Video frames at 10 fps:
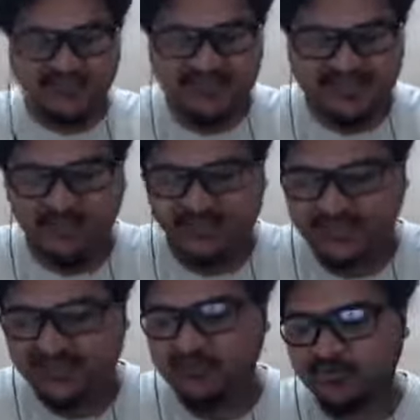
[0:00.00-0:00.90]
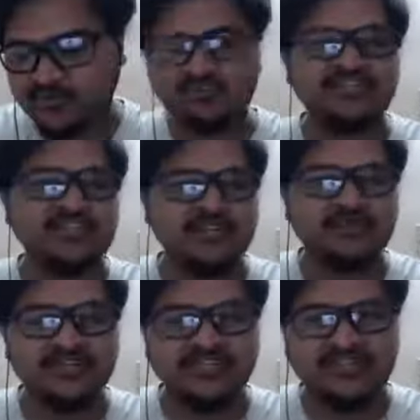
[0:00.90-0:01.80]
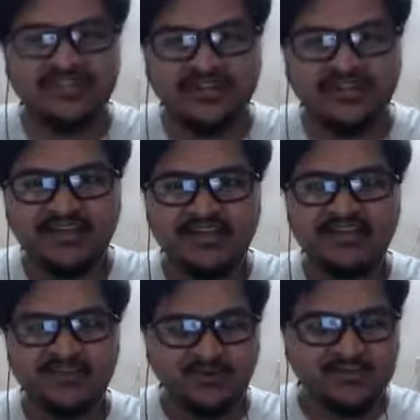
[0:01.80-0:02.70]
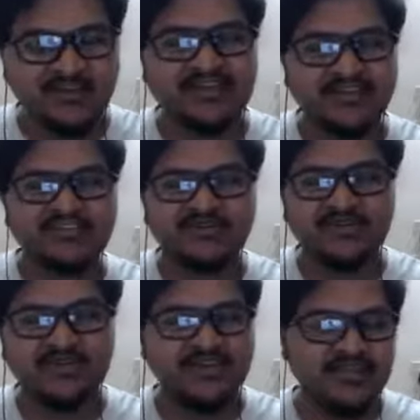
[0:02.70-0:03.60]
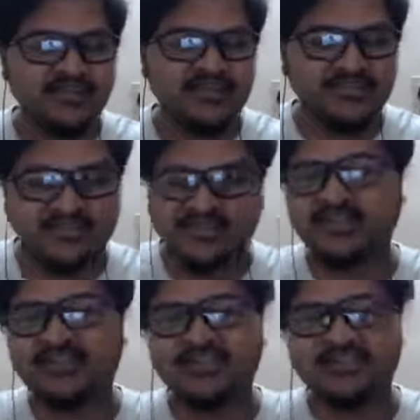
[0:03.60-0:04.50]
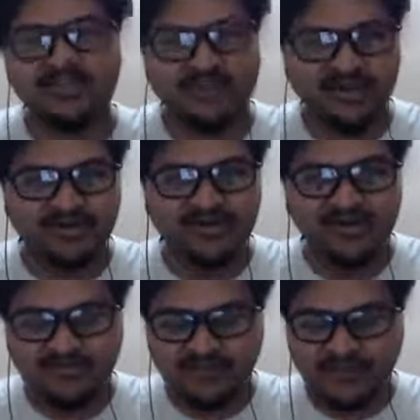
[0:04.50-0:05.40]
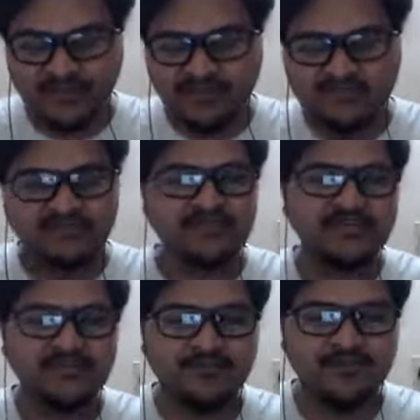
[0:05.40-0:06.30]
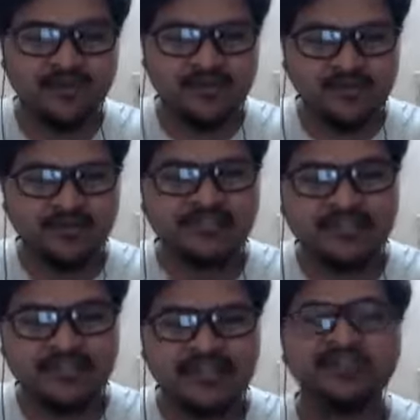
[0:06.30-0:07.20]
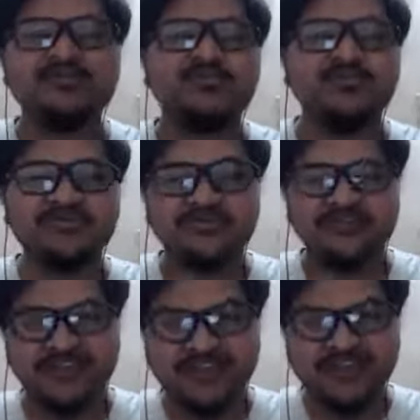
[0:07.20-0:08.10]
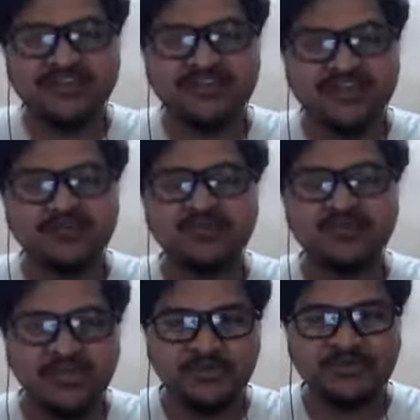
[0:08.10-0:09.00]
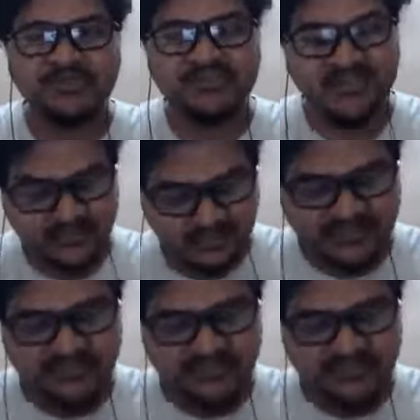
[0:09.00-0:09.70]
welcome to Sharan Mirchandani, who is our guest today. Sharan is a doctor. So first of all, Sharan, thank you so much for taking the time to speak with us and welcome to our